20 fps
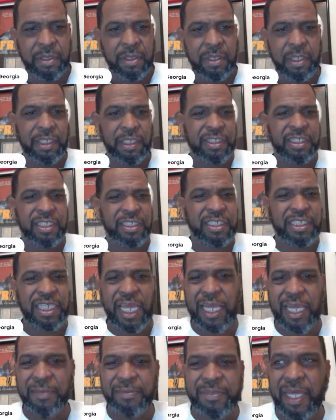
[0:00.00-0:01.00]
It's the
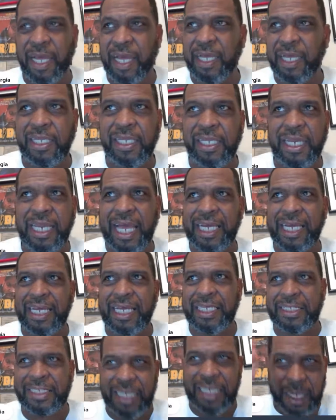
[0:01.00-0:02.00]
same thing. Like I
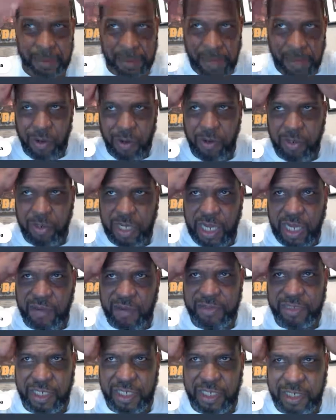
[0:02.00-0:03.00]
say, my whole
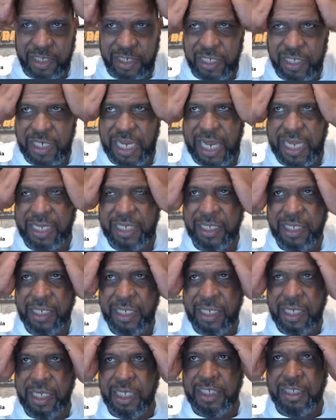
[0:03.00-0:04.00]
conversation tonight
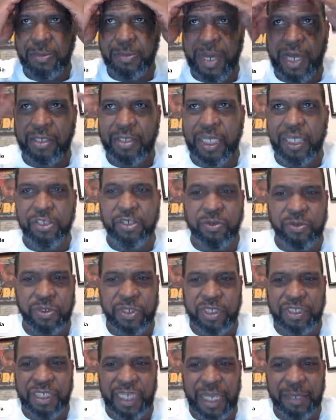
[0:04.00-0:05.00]
is about they use the
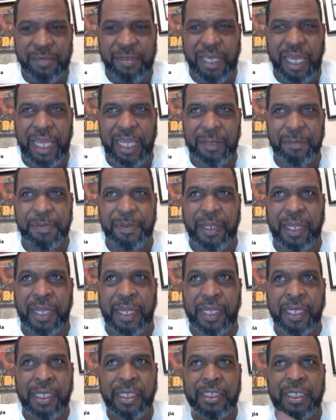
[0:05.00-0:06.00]
same game plan.